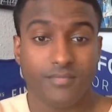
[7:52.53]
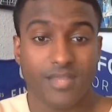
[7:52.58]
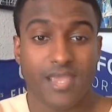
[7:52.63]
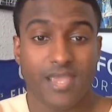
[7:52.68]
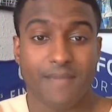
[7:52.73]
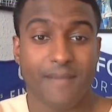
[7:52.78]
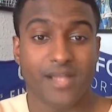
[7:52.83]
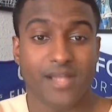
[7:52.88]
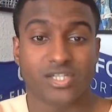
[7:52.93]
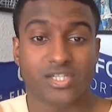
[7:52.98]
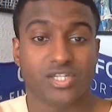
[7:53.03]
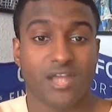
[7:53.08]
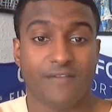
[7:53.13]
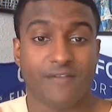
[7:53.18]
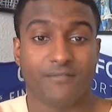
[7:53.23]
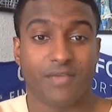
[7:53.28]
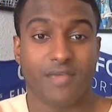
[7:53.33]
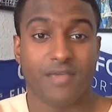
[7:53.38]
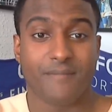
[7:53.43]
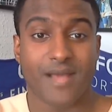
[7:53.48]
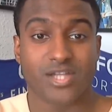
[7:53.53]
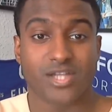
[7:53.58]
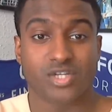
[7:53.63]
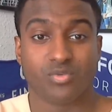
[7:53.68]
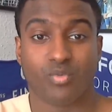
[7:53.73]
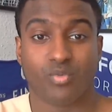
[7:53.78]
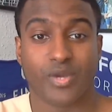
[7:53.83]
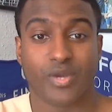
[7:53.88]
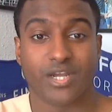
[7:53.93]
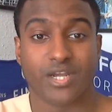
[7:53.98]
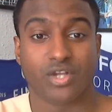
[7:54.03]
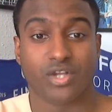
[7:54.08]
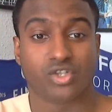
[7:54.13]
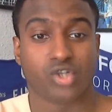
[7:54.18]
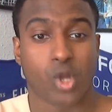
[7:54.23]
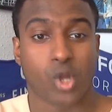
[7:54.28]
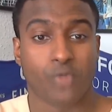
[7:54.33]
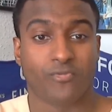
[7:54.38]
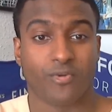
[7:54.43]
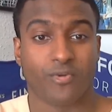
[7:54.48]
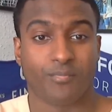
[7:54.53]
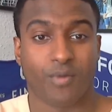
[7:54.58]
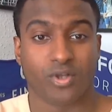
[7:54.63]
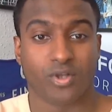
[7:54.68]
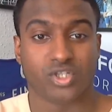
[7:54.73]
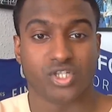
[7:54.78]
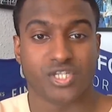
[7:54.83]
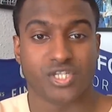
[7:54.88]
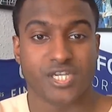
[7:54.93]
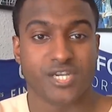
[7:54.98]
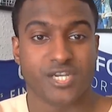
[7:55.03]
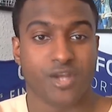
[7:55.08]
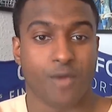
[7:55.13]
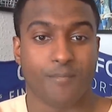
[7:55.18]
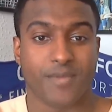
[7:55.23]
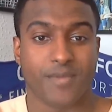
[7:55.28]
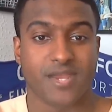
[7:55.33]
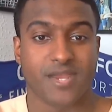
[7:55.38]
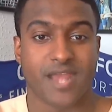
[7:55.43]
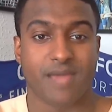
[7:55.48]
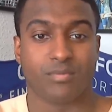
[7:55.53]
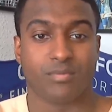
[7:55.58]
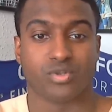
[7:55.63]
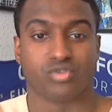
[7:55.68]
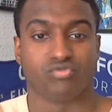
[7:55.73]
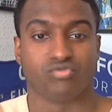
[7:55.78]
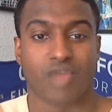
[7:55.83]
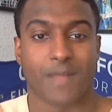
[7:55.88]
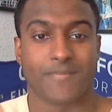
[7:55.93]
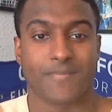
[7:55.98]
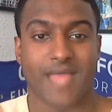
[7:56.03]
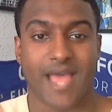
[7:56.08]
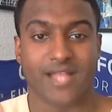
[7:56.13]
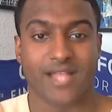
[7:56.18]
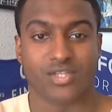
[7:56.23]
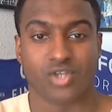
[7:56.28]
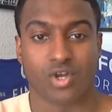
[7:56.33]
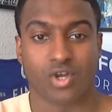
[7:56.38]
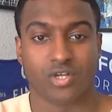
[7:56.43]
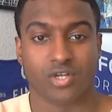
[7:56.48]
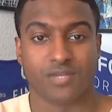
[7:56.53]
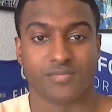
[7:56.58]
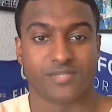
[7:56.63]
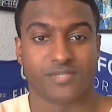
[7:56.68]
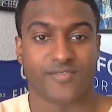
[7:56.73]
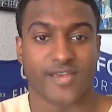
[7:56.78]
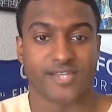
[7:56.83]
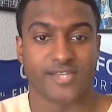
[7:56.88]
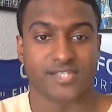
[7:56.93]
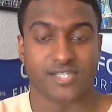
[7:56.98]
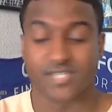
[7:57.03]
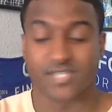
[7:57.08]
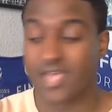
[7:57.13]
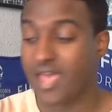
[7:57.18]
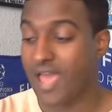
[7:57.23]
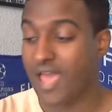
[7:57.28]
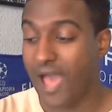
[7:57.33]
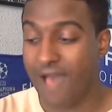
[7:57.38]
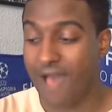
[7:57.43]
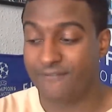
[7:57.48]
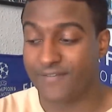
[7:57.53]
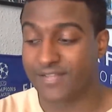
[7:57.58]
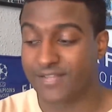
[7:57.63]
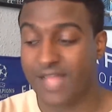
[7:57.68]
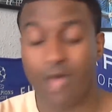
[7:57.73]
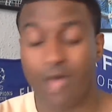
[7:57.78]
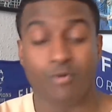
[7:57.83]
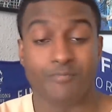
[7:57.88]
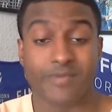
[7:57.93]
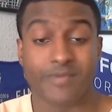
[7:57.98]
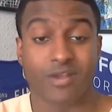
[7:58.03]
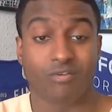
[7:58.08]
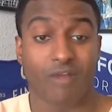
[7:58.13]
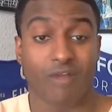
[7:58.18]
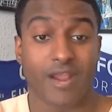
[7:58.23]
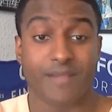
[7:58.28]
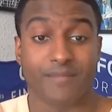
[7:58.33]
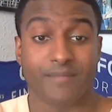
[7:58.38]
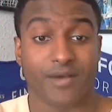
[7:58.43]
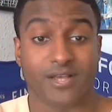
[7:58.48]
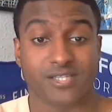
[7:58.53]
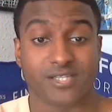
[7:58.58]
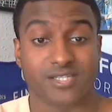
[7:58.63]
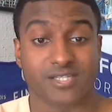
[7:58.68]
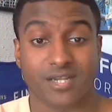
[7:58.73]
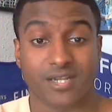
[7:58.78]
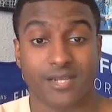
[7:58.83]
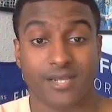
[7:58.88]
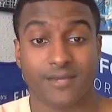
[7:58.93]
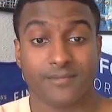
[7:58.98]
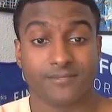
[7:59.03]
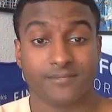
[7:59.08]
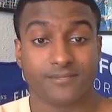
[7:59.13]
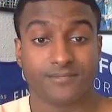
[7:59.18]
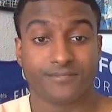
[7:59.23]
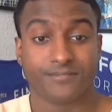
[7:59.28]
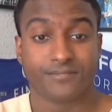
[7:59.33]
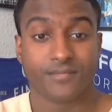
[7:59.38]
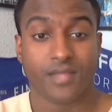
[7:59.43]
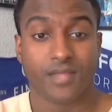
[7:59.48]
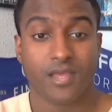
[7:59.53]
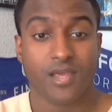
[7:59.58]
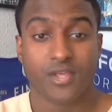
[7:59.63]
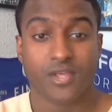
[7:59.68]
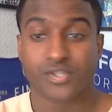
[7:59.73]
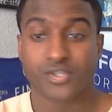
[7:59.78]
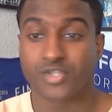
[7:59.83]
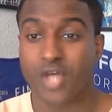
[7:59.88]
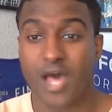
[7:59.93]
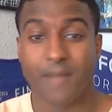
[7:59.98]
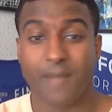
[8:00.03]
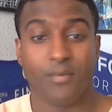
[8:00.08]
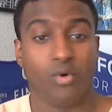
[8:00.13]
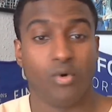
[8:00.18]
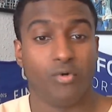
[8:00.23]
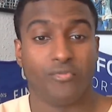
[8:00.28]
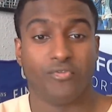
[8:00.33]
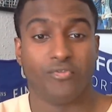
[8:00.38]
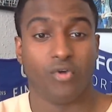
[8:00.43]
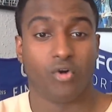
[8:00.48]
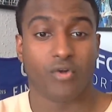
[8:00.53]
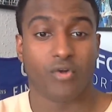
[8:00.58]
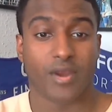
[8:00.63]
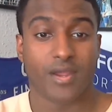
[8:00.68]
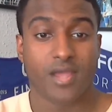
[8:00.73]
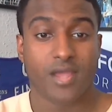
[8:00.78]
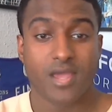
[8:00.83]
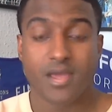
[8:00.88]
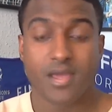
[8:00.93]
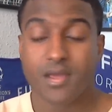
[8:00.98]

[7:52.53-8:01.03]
Imagine winning a trophy with Pochettino and being able to rub that in Tottenham's faces. I think that would be great, personally. So I'm all for it.